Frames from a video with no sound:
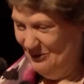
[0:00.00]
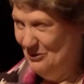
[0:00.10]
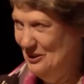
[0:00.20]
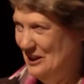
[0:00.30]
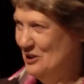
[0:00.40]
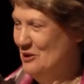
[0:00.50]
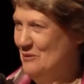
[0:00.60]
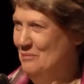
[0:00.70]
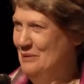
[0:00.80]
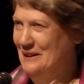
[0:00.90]
Well, thank
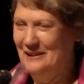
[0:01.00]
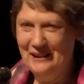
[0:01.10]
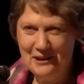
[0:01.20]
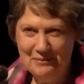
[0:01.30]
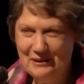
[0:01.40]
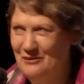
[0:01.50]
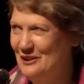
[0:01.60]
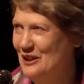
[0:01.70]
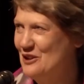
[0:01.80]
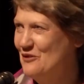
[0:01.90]
you, Peter Gluckman, for
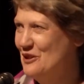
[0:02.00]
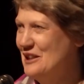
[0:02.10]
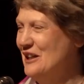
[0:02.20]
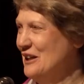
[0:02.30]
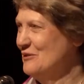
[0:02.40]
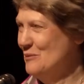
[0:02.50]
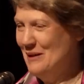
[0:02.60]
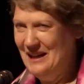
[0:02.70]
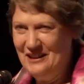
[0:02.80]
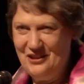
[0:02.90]
those very kind
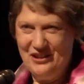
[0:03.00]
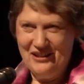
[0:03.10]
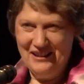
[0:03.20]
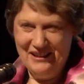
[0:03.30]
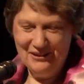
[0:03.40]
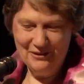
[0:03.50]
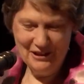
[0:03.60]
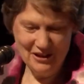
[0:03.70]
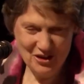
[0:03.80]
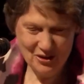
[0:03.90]
remarks.
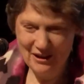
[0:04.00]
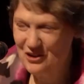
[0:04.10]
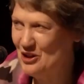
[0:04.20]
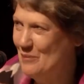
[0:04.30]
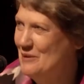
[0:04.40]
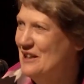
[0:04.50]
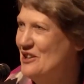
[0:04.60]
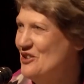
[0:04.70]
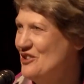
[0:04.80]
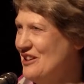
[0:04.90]
Greetings to our
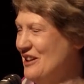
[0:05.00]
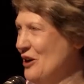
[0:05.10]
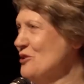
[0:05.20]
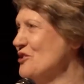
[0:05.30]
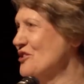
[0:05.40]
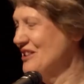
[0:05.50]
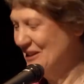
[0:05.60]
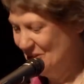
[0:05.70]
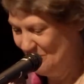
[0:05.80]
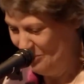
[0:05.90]
Japanese hosts,
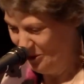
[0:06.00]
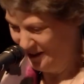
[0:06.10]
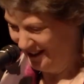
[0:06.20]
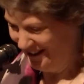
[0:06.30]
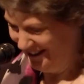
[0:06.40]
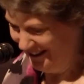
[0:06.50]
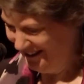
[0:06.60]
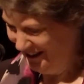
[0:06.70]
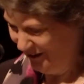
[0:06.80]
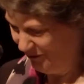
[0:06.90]
and good
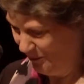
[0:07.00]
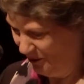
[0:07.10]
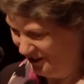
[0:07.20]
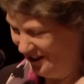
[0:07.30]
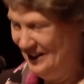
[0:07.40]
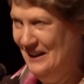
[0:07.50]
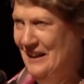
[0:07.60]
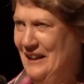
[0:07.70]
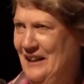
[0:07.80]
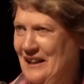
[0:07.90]
morning, everybody.
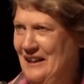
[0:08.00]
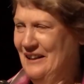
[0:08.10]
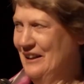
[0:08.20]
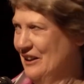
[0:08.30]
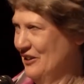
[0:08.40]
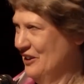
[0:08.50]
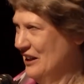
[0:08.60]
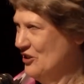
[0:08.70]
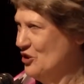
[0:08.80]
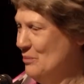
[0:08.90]
And can I
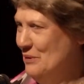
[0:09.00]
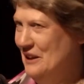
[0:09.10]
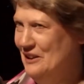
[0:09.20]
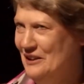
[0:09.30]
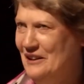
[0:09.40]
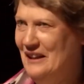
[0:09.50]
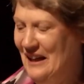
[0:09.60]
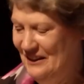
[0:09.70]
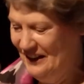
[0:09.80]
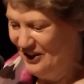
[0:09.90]
thank Sir Peter
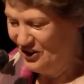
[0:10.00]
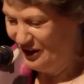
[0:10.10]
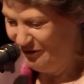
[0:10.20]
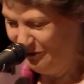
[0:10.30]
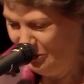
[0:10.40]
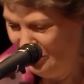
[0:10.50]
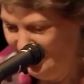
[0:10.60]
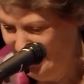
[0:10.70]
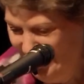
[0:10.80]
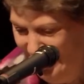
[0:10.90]
and INGSA
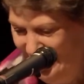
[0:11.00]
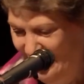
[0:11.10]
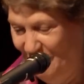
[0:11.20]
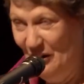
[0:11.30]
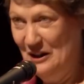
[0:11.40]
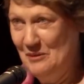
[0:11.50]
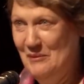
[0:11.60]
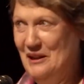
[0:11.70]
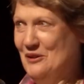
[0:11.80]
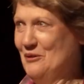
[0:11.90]
for inviting
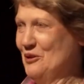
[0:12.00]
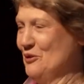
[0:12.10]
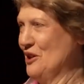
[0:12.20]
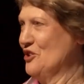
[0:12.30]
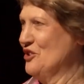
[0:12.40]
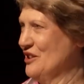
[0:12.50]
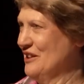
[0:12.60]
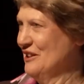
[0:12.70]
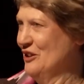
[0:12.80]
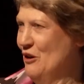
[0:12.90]
me to address
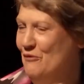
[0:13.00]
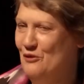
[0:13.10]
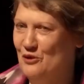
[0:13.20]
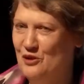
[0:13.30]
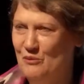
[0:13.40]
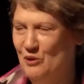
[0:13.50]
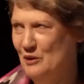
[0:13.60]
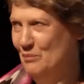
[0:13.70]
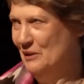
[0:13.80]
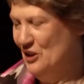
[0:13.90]
the conference, and
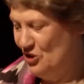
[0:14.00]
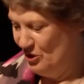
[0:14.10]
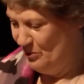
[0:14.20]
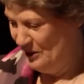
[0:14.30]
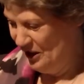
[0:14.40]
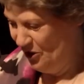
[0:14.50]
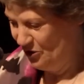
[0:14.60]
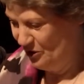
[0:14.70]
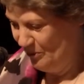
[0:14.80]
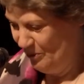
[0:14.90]
what a pleasure to be
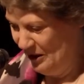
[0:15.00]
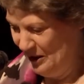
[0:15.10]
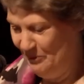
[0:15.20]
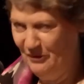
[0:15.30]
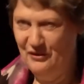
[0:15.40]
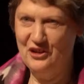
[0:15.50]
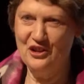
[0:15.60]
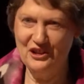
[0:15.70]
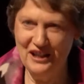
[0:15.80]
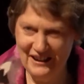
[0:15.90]
hosted by
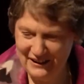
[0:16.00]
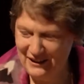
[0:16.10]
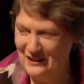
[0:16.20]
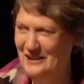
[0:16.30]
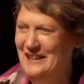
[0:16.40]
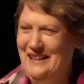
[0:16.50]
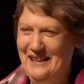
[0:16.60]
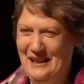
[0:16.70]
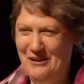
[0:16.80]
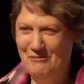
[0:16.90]
Professor Tanaka,
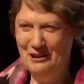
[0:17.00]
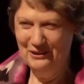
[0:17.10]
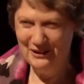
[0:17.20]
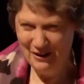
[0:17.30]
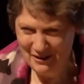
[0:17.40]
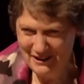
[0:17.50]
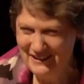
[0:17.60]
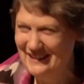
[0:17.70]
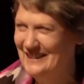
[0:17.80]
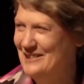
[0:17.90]
well
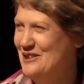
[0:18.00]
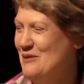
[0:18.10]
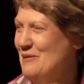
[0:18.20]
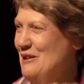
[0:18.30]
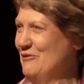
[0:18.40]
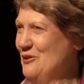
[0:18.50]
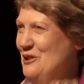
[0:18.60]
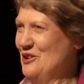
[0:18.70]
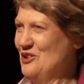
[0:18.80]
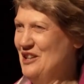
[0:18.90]
known to me for
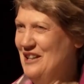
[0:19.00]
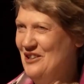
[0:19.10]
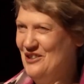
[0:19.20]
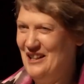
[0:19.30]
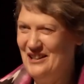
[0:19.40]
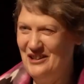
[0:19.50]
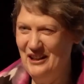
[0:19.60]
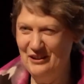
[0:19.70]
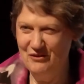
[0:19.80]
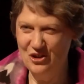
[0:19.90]
his years as
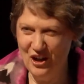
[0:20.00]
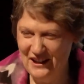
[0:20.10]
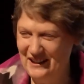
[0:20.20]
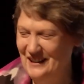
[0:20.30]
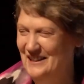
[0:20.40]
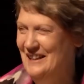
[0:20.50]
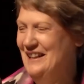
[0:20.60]
head of JICA.